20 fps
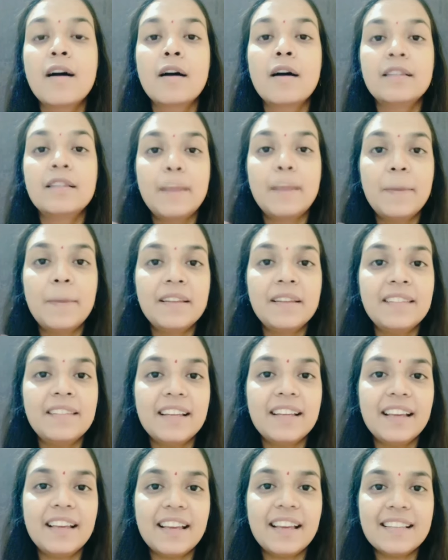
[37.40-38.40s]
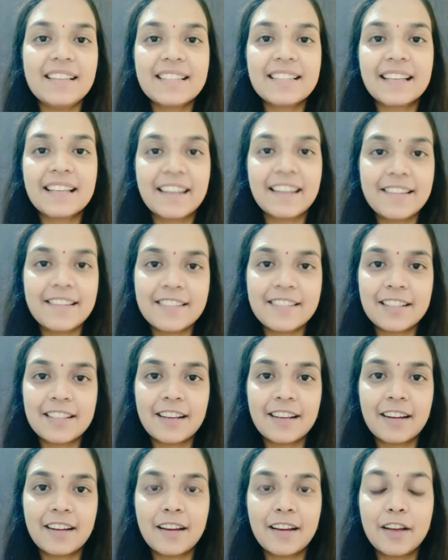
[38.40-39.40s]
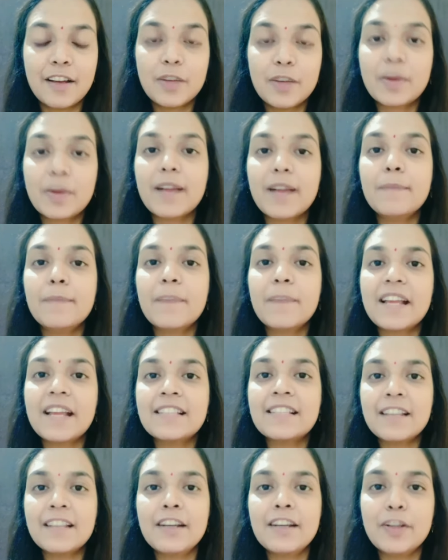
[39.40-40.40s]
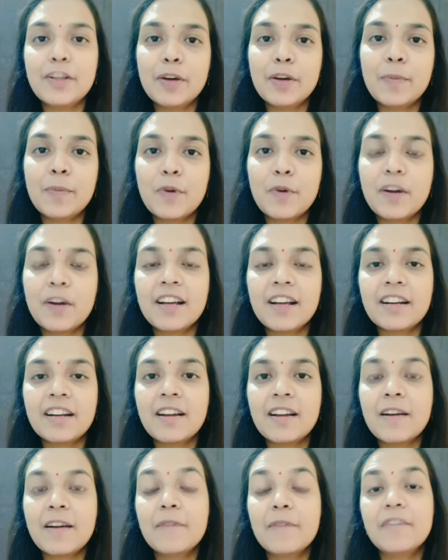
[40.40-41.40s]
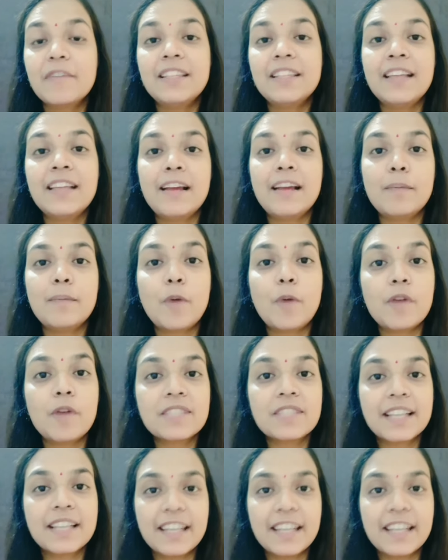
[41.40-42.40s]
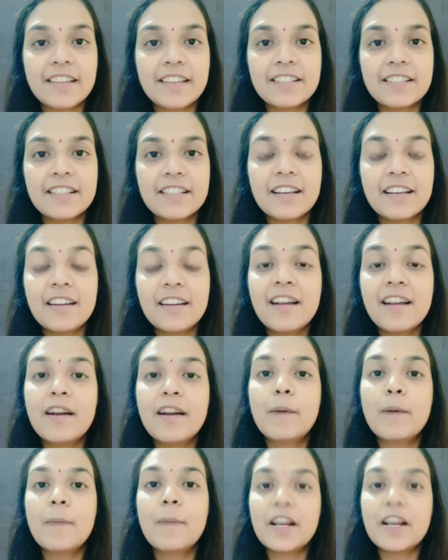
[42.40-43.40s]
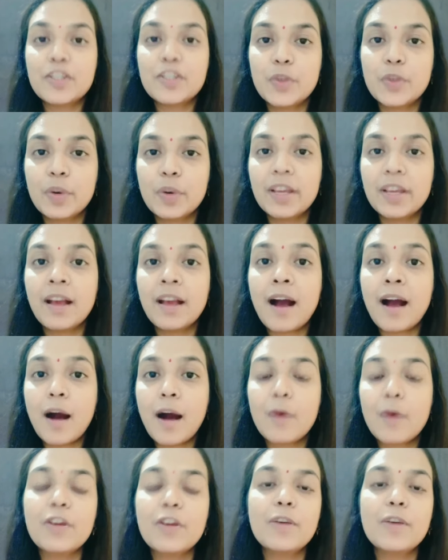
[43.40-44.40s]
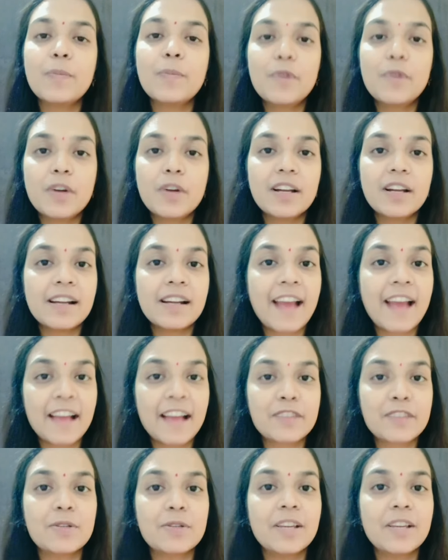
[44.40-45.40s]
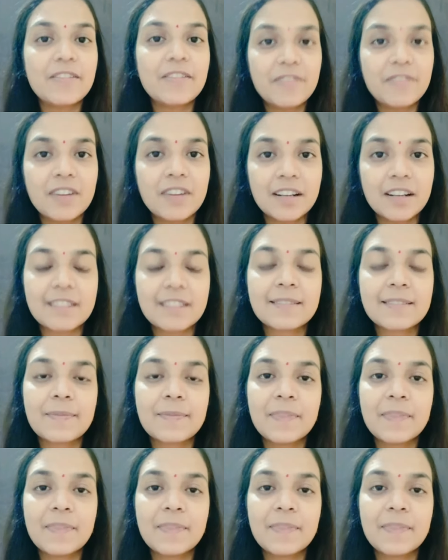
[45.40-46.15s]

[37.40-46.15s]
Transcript: Number three is screen share. You can present your product with the help of screen share by showing how your product actually works.